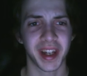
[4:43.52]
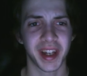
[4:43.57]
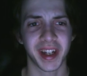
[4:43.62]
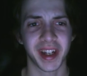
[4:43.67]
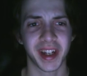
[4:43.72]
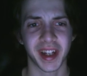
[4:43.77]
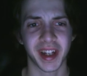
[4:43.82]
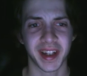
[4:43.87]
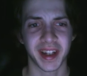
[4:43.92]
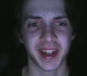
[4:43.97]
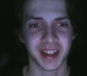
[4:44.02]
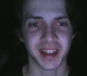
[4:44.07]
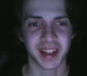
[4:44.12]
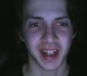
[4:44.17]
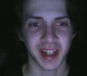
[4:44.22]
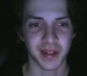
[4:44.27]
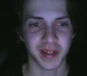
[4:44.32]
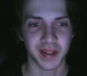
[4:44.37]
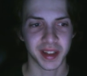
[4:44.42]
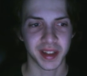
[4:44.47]
can engage in
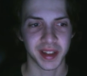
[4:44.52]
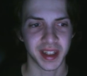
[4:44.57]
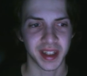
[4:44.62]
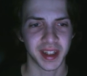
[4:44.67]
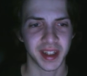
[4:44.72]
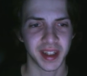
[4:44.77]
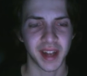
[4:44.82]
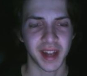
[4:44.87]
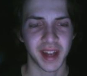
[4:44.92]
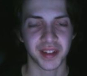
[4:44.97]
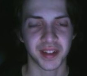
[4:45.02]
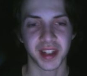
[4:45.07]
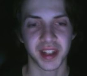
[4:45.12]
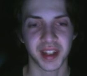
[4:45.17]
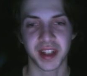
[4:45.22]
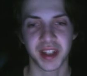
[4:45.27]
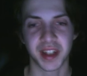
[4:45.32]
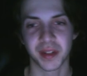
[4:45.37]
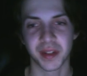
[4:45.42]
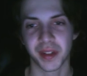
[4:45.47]

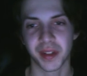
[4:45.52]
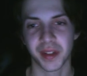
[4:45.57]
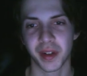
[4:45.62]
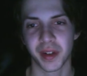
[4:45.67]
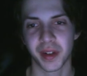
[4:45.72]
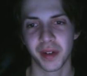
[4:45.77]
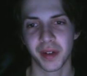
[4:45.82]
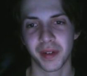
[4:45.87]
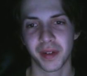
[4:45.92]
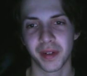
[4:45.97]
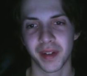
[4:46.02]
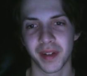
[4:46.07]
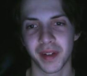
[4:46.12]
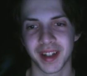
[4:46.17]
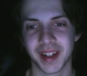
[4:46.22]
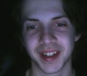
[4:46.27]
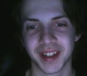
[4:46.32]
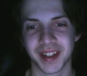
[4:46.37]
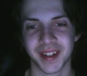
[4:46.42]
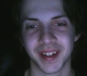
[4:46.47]
conversation with you if he
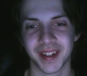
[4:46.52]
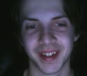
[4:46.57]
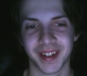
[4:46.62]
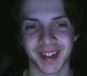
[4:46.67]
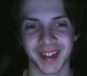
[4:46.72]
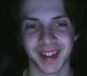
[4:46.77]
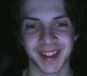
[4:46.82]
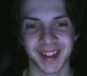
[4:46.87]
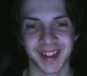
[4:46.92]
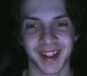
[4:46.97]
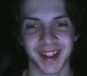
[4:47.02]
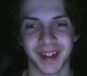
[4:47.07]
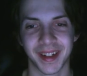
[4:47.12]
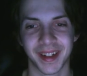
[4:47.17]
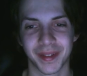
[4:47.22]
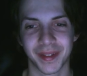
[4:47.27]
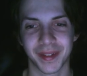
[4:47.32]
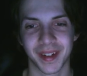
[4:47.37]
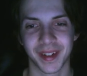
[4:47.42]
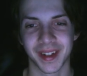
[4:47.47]
finds you interesting
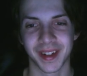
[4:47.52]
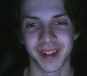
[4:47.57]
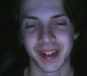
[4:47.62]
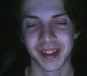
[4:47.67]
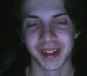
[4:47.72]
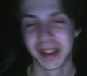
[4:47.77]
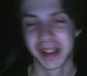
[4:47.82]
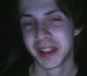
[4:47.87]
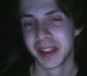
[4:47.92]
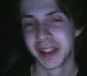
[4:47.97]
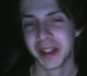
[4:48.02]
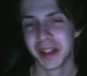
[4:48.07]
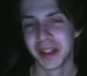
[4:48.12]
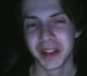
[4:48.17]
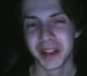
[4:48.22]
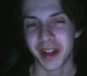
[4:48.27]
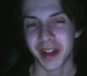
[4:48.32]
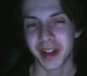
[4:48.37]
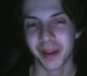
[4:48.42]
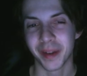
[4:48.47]
enough for
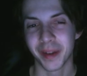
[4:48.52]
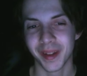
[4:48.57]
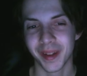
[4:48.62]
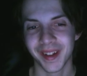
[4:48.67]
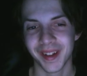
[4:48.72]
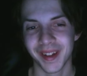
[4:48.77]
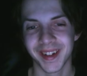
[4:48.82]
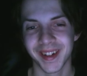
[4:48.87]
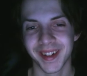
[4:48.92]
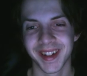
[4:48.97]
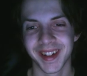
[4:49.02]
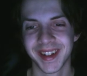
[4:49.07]
terribly long.